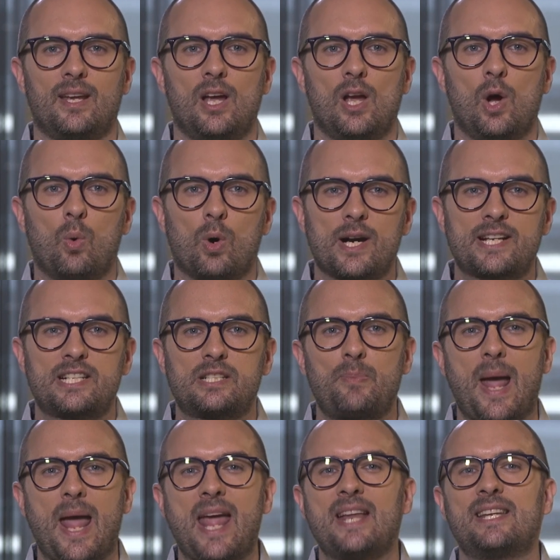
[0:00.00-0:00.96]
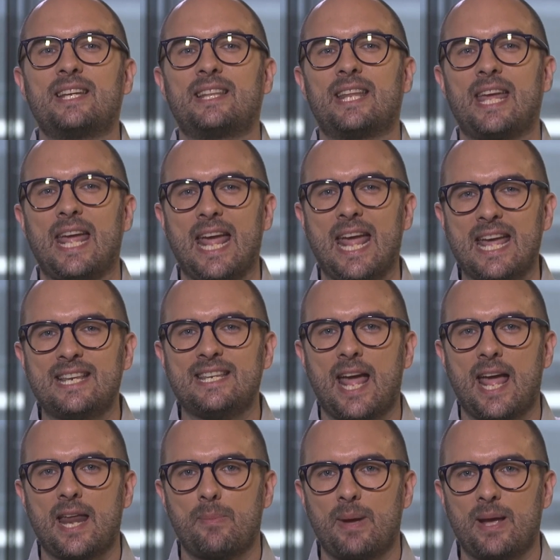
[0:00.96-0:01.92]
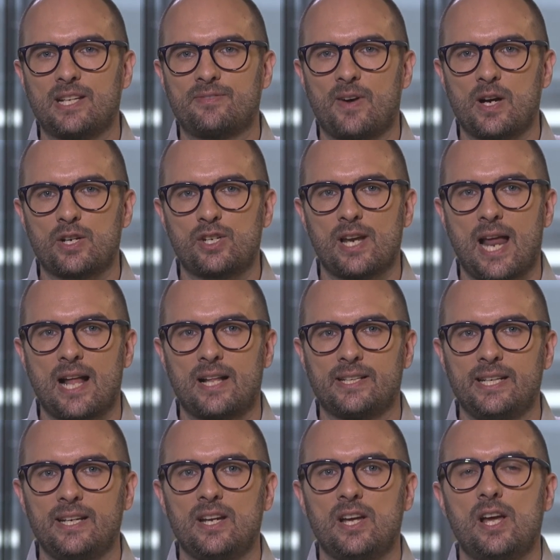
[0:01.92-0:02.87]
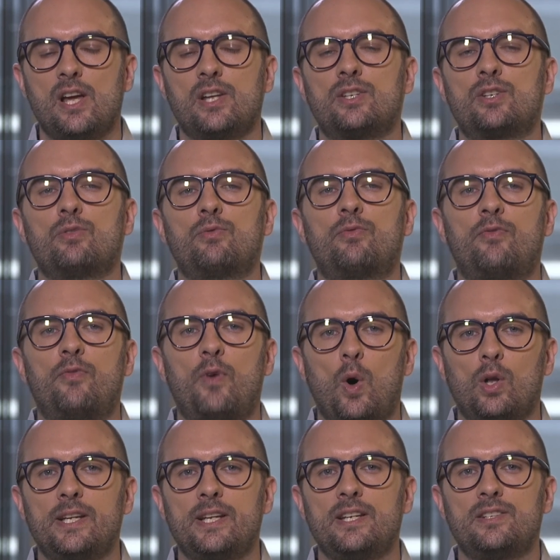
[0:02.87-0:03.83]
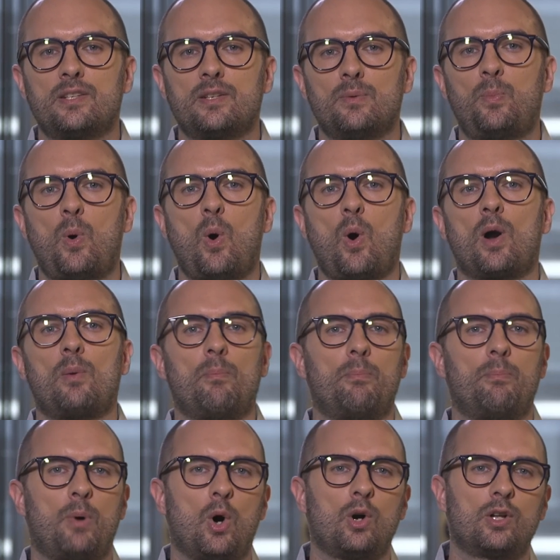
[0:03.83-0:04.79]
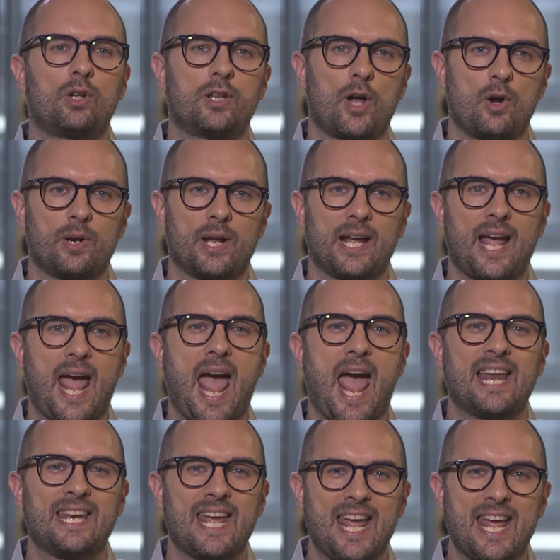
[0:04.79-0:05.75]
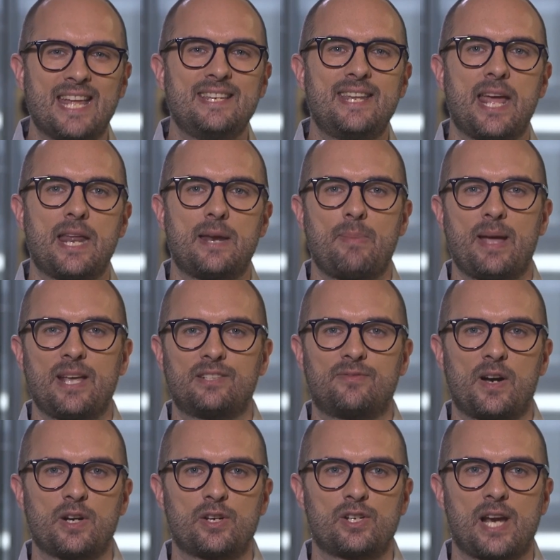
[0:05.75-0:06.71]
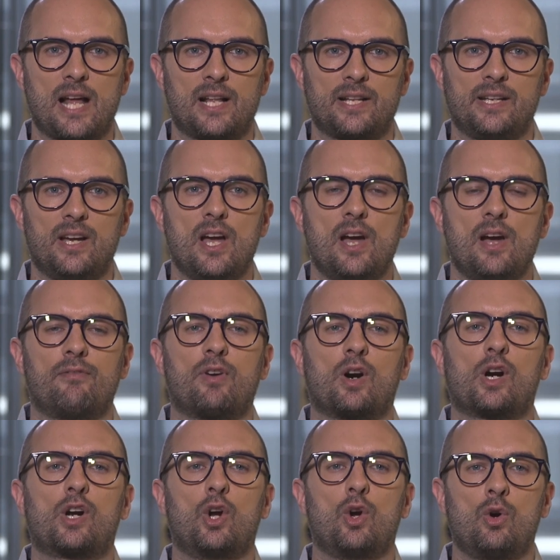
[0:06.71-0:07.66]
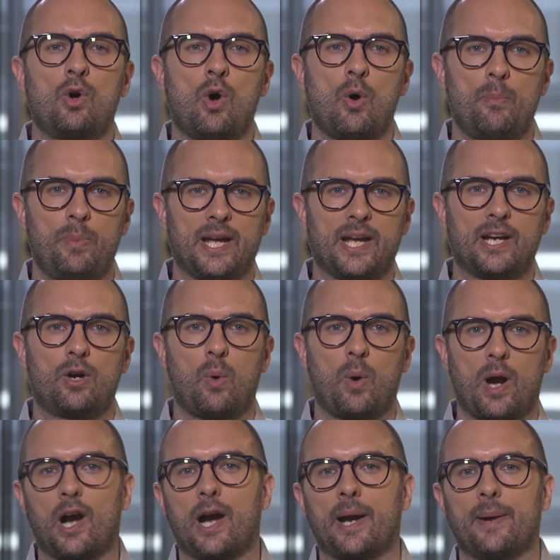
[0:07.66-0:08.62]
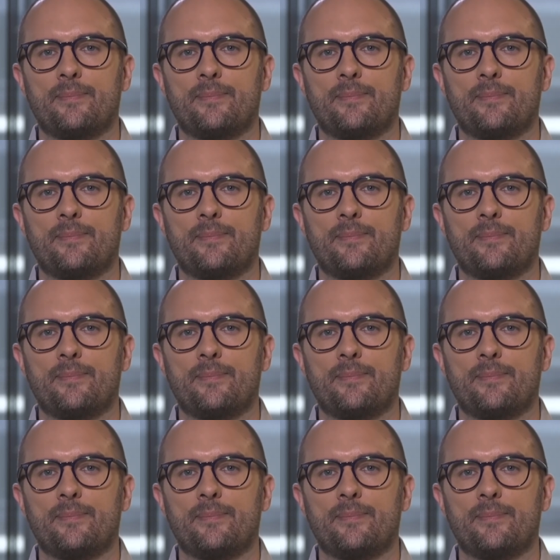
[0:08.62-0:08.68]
We're expanding the in-database functionality to fully support bulk loading and in-database functionality for Google BigQuery,